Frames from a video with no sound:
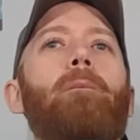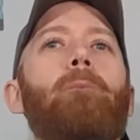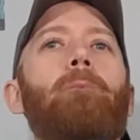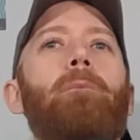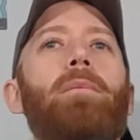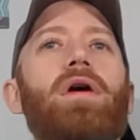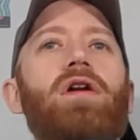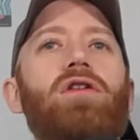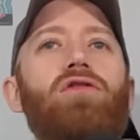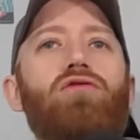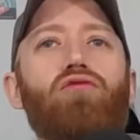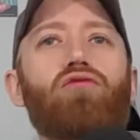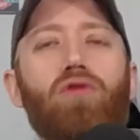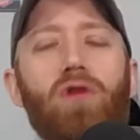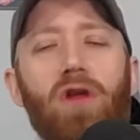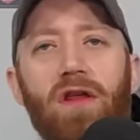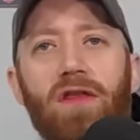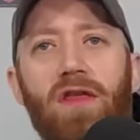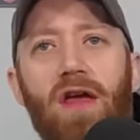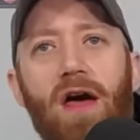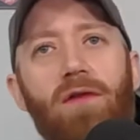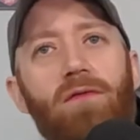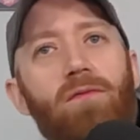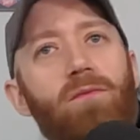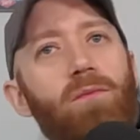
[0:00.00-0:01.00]
But it's really
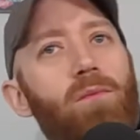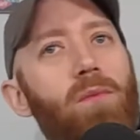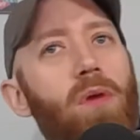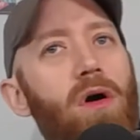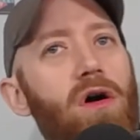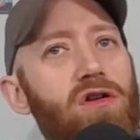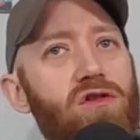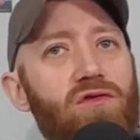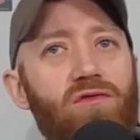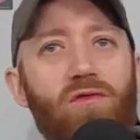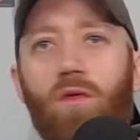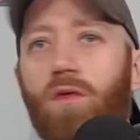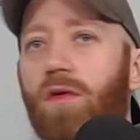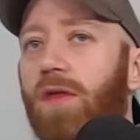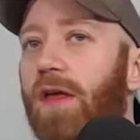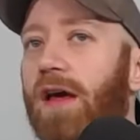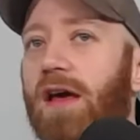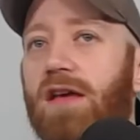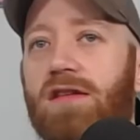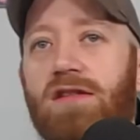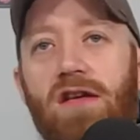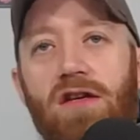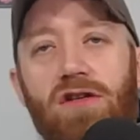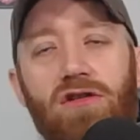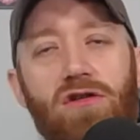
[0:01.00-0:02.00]
that punch forward, like I
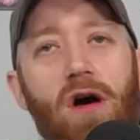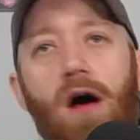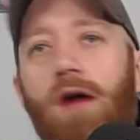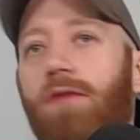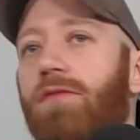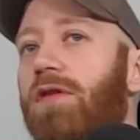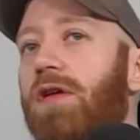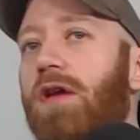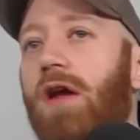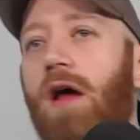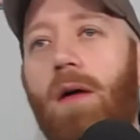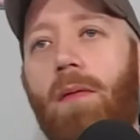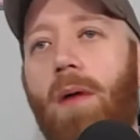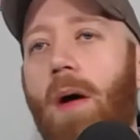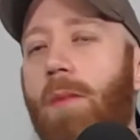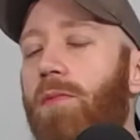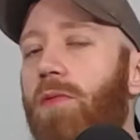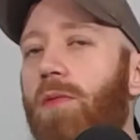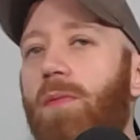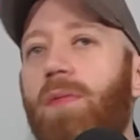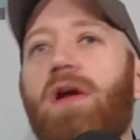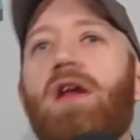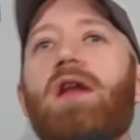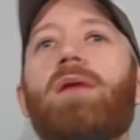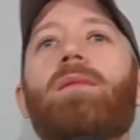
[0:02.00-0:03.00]
said, toffee. And I'm
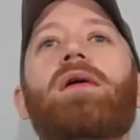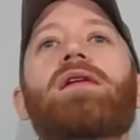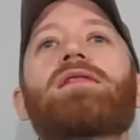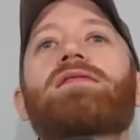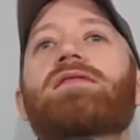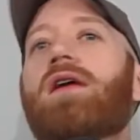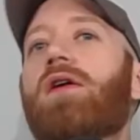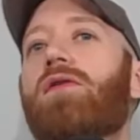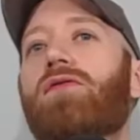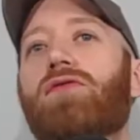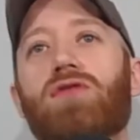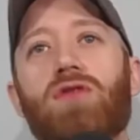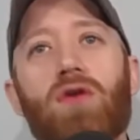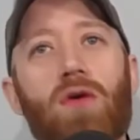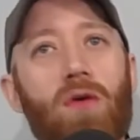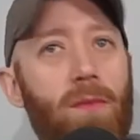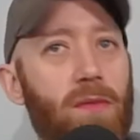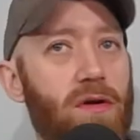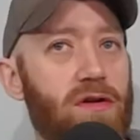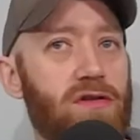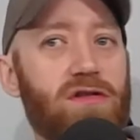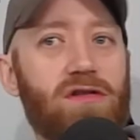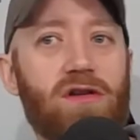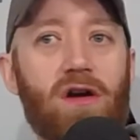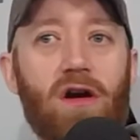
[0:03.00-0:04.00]
repeating myself, so I'm
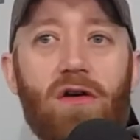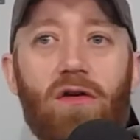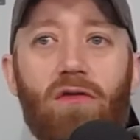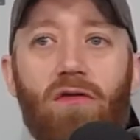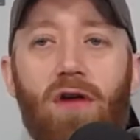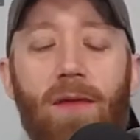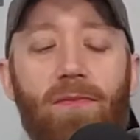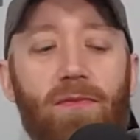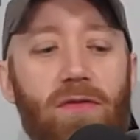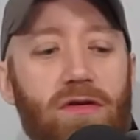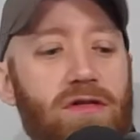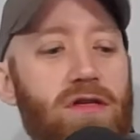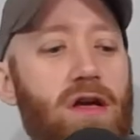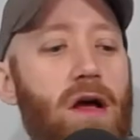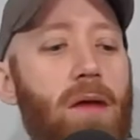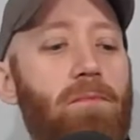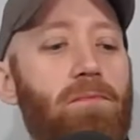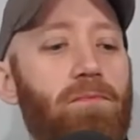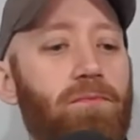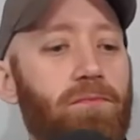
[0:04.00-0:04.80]
going to start to wrap this up.